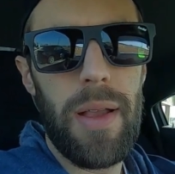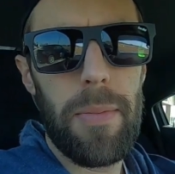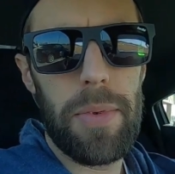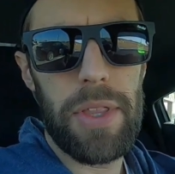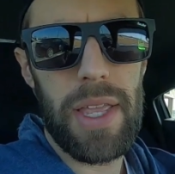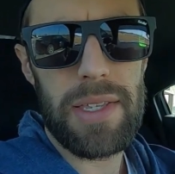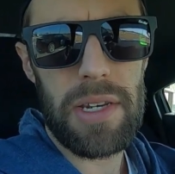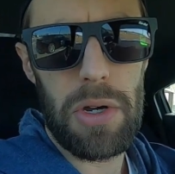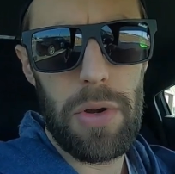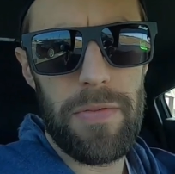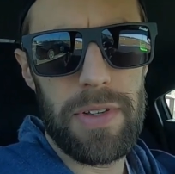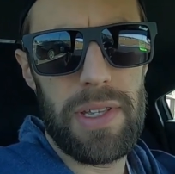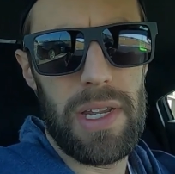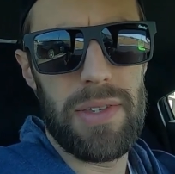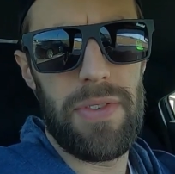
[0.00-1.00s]
But that's going to do it
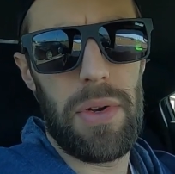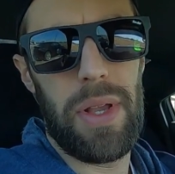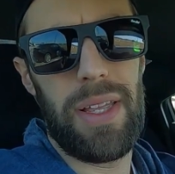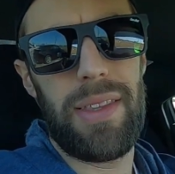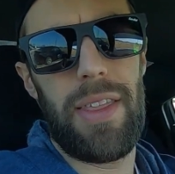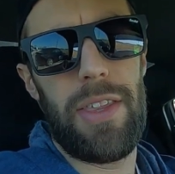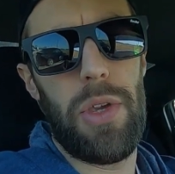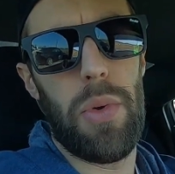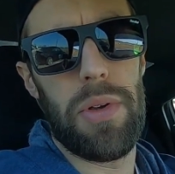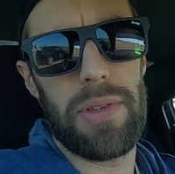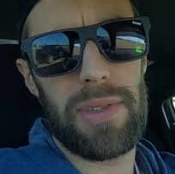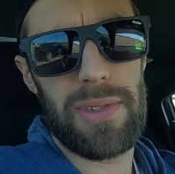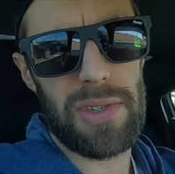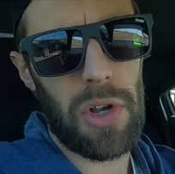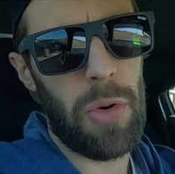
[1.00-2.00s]
for today's video. I'd like to thank you all
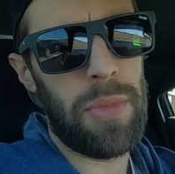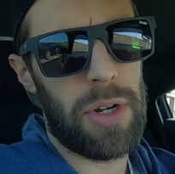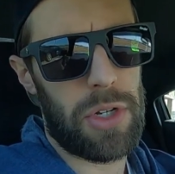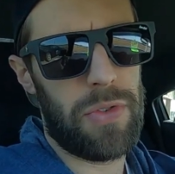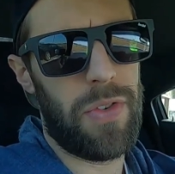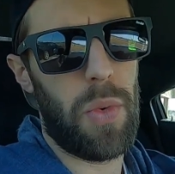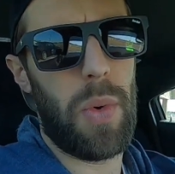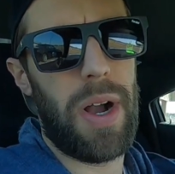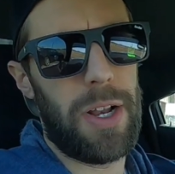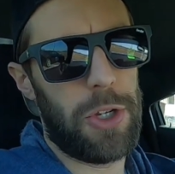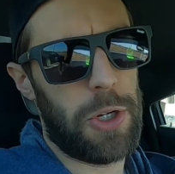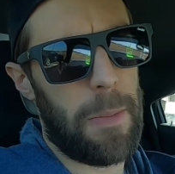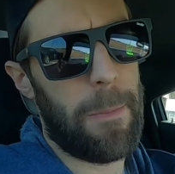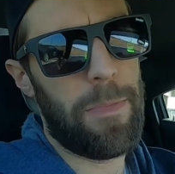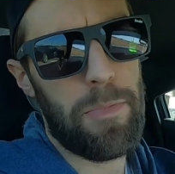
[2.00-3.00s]
so much for
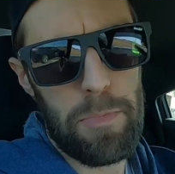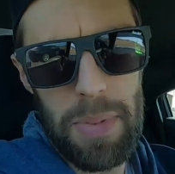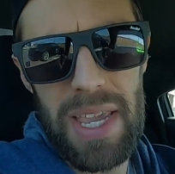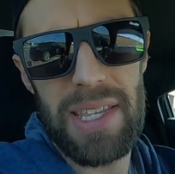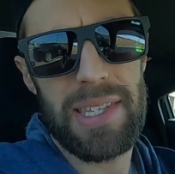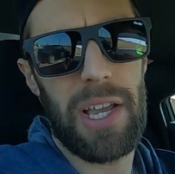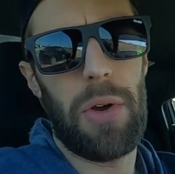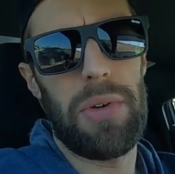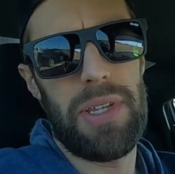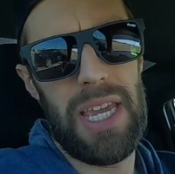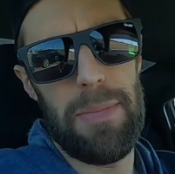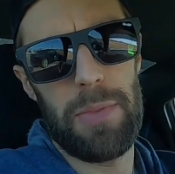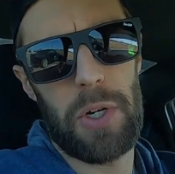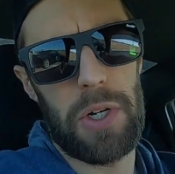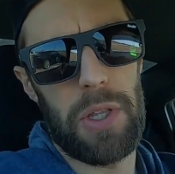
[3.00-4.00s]
watching. Peace out and
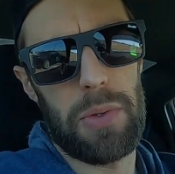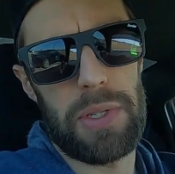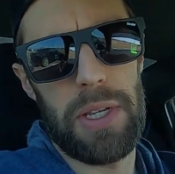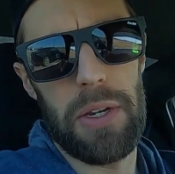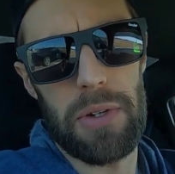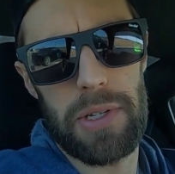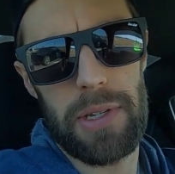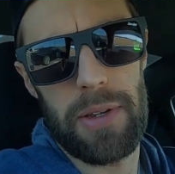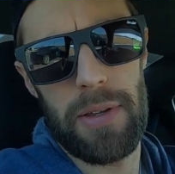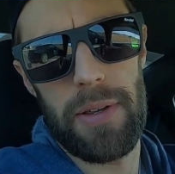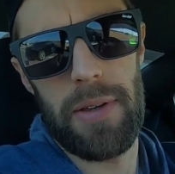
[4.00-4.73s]
keep turning those gears.